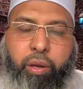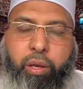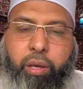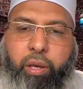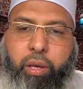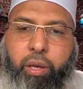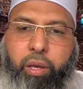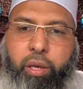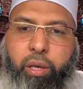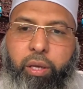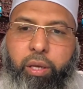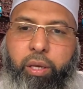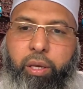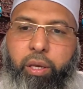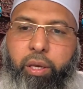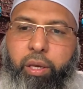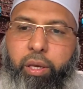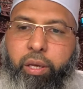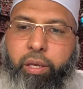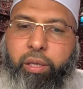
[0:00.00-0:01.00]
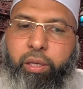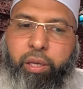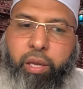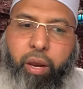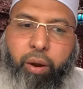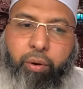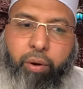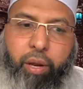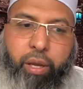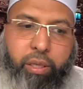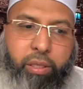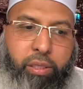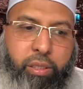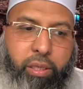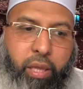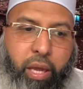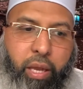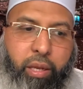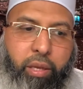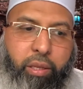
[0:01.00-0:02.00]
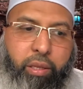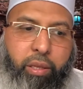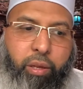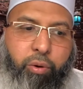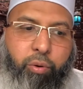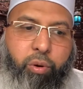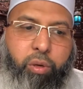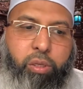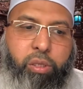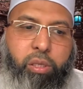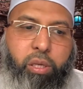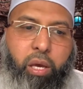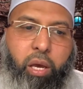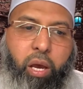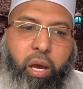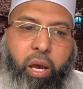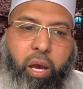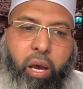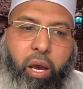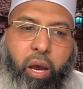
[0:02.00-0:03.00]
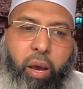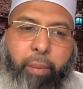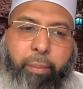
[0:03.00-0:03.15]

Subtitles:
he narrates that there was a